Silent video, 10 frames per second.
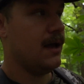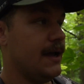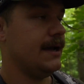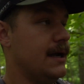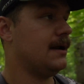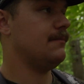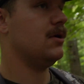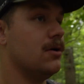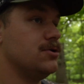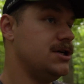and I'm
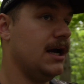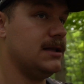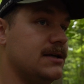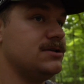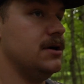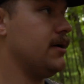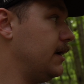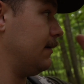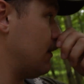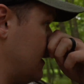gonna go check this trail
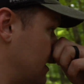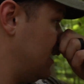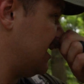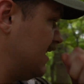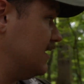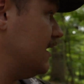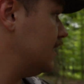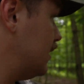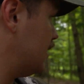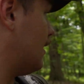camera, and
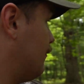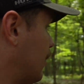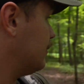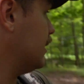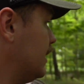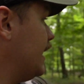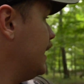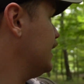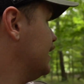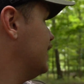then I'm probably gonna
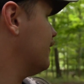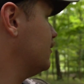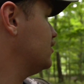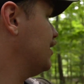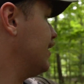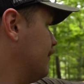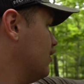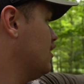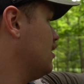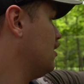hang another trail
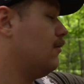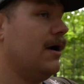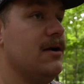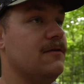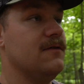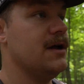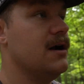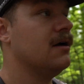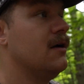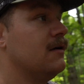camera right over there.
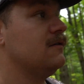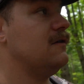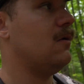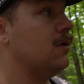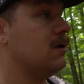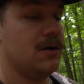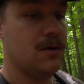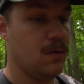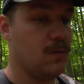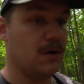So
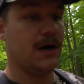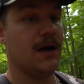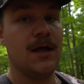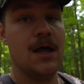we're gonna